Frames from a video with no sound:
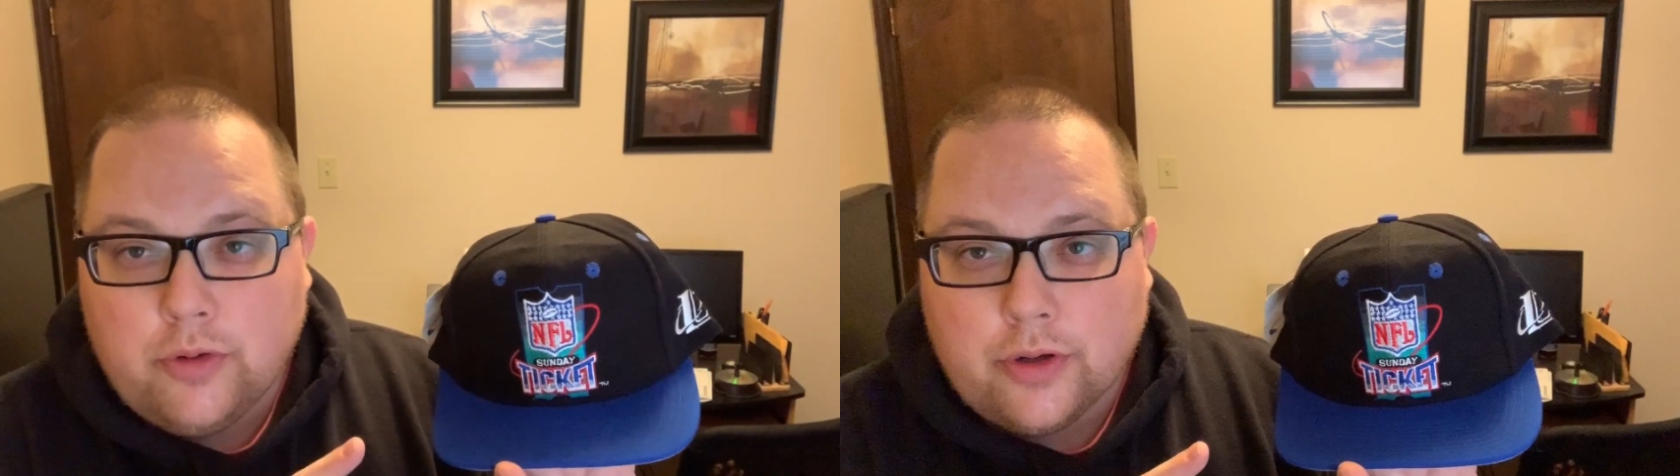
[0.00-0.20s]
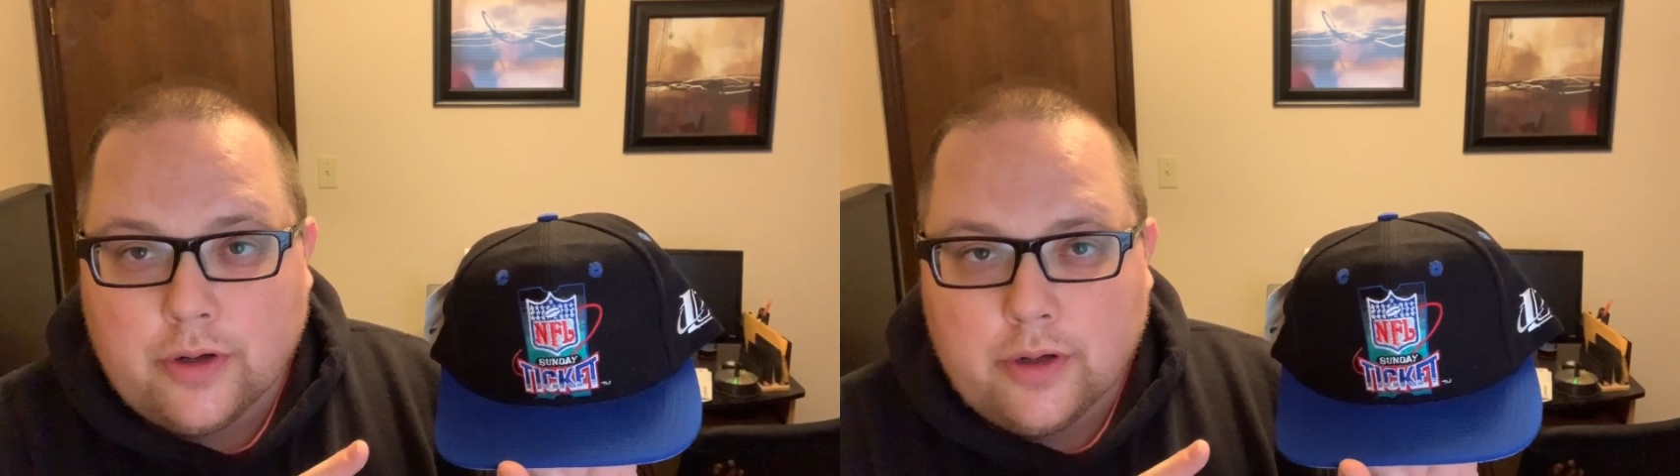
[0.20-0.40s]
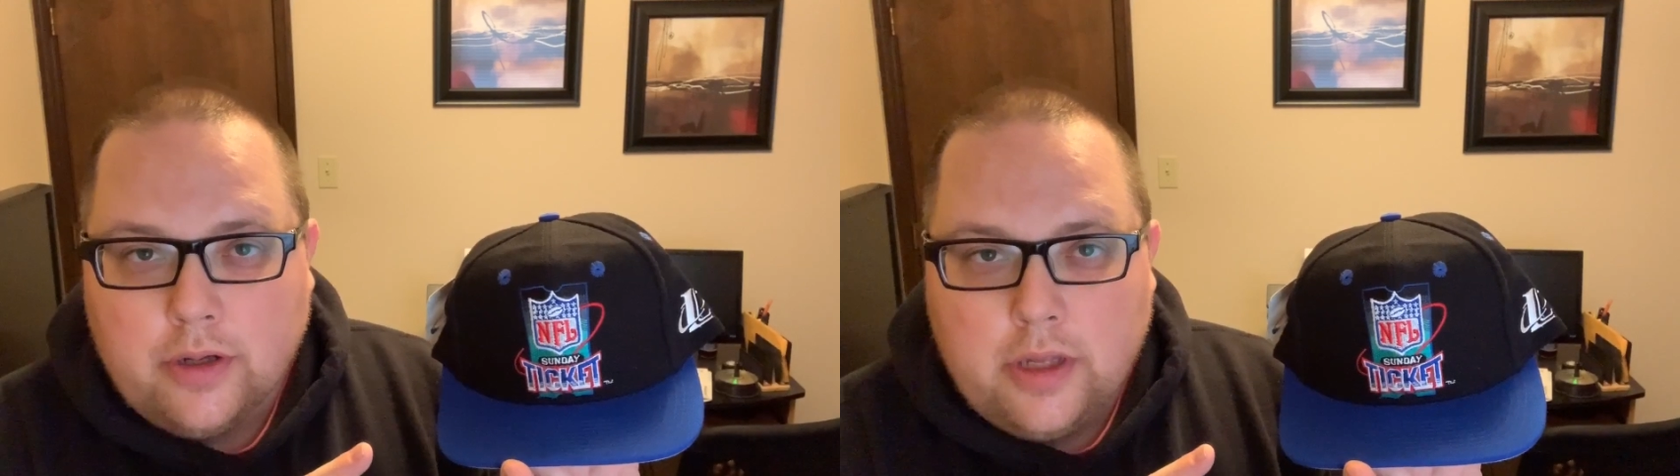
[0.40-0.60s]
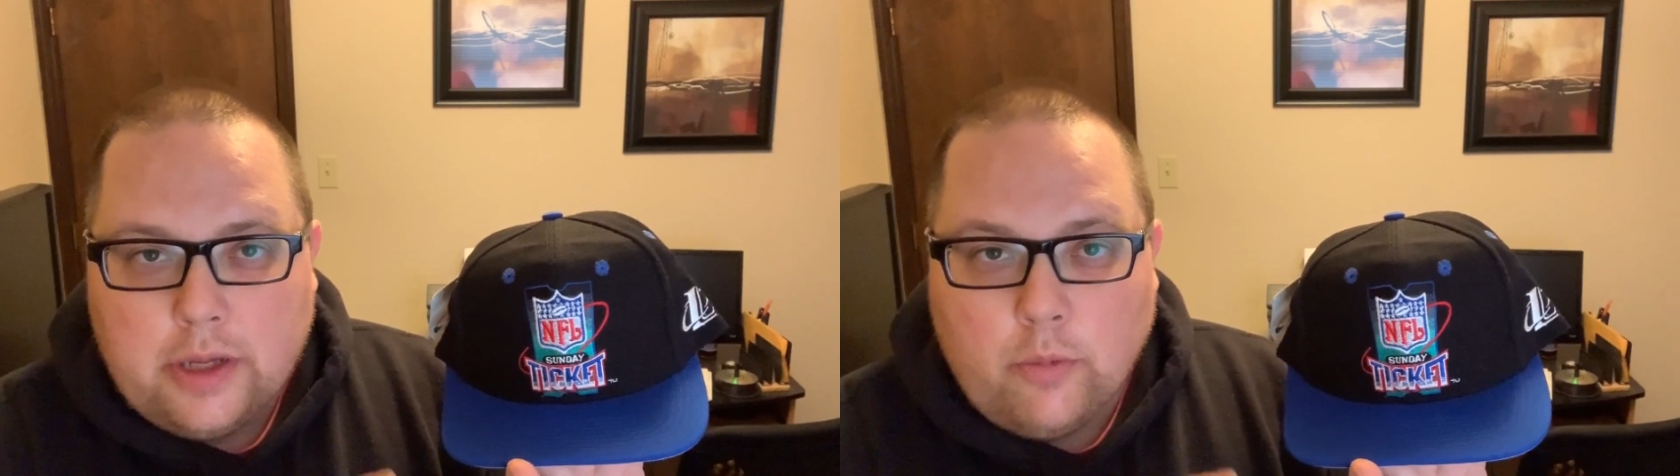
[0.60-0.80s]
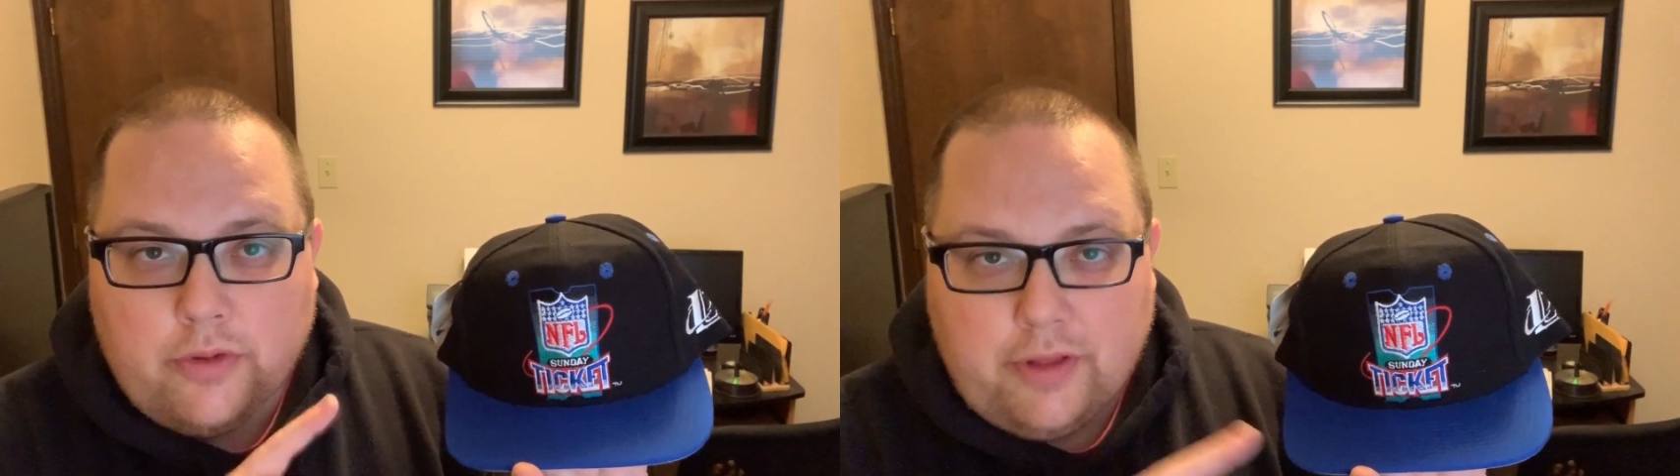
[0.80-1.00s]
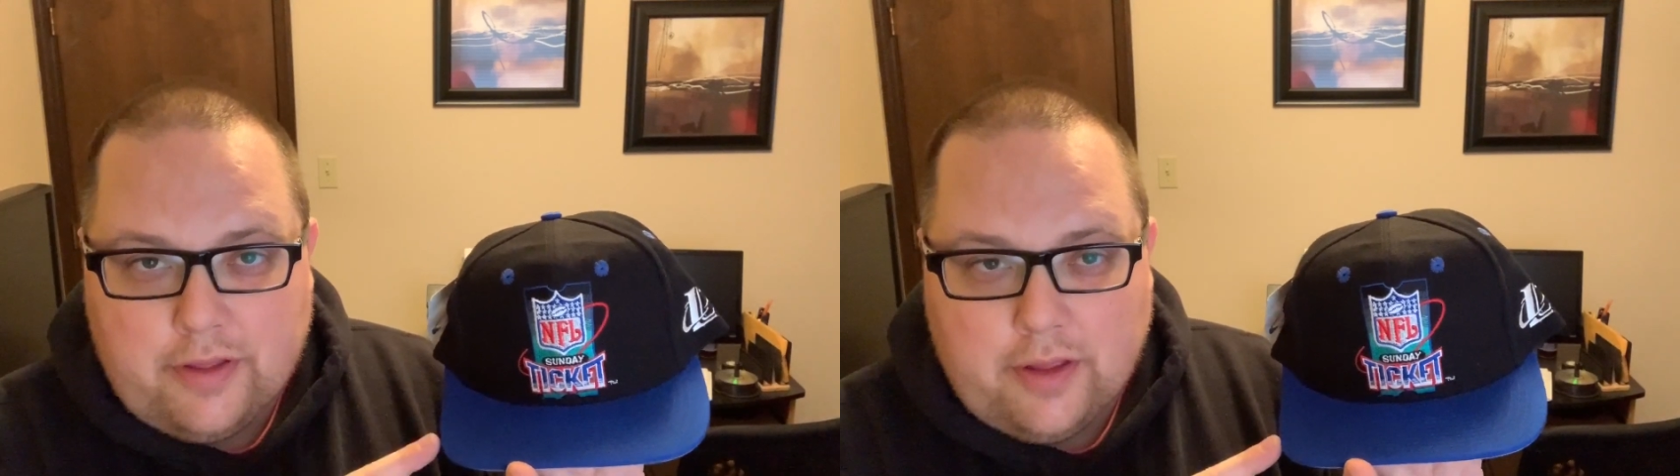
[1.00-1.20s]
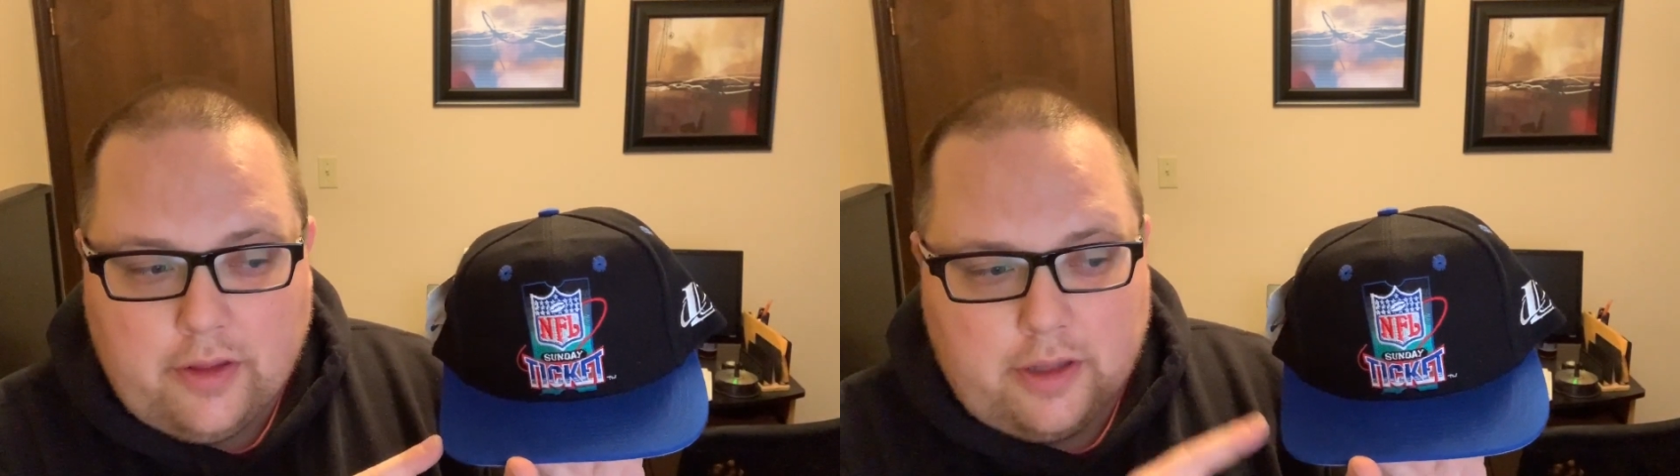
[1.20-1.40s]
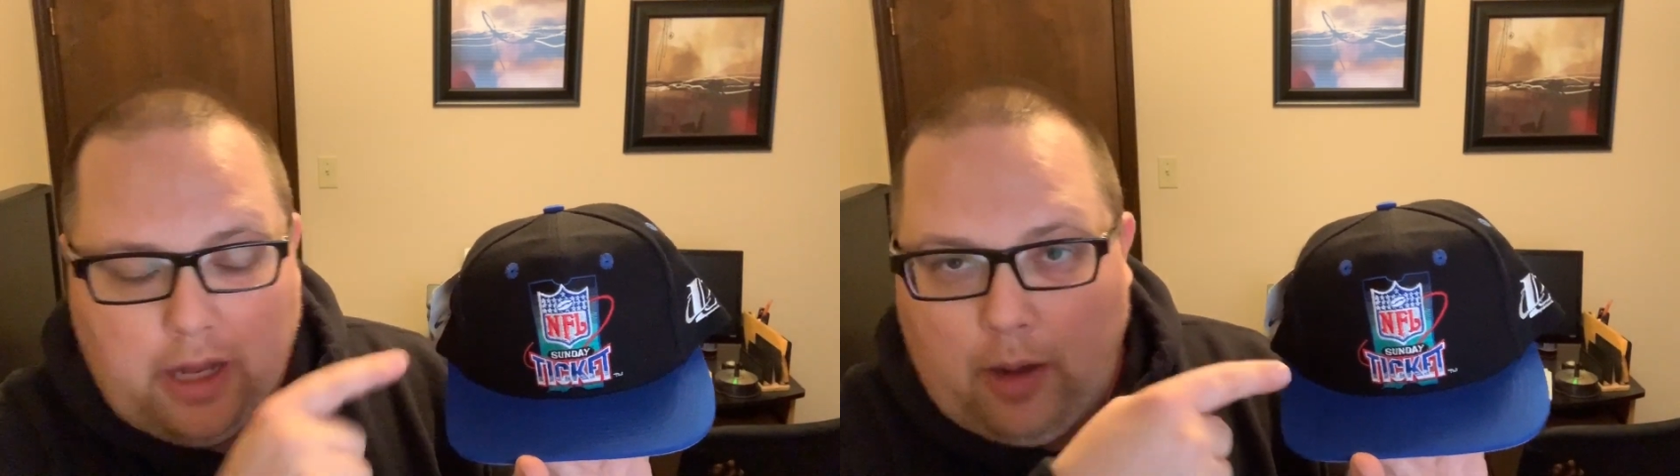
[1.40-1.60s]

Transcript: her once I sell it,